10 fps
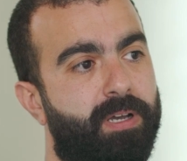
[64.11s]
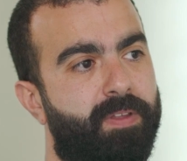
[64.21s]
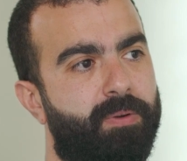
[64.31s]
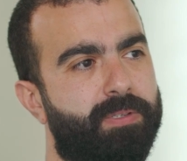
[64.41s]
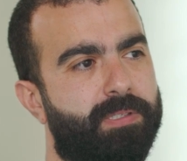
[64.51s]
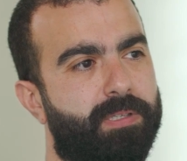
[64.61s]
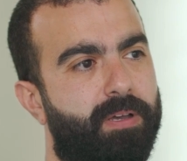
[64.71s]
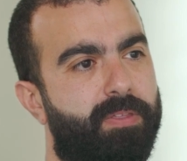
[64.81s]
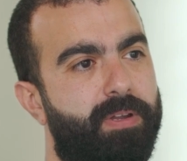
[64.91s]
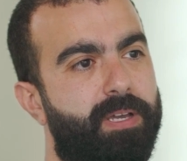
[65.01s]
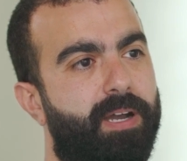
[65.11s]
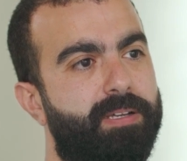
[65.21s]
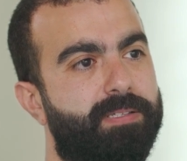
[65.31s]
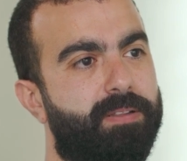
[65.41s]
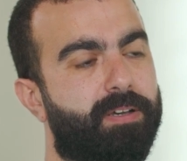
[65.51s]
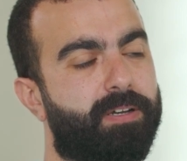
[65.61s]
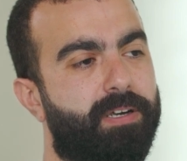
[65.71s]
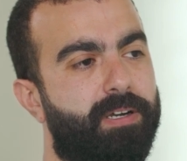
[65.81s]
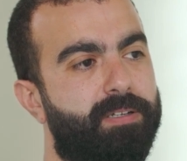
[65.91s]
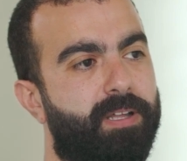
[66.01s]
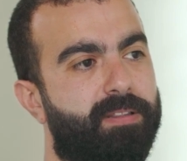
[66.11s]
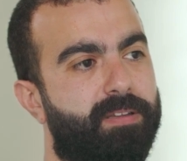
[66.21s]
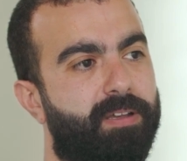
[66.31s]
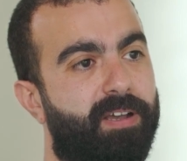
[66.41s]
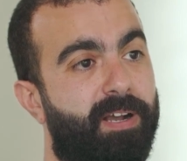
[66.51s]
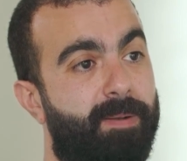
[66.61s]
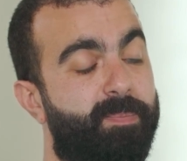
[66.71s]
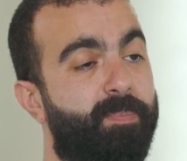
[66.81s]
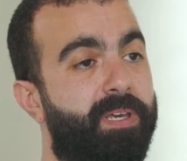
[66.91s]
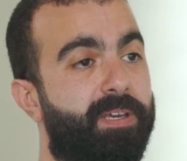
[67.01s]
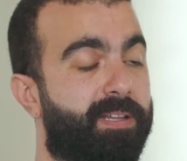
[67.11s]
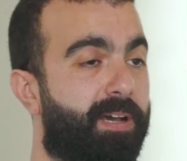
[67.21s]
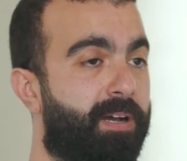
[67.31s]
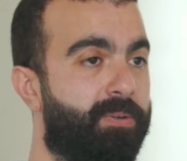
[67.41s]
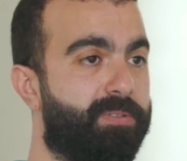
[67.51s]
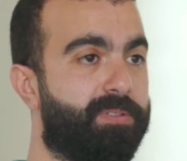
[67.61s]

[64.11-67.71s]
there was 3 guys in the car that helped me get out.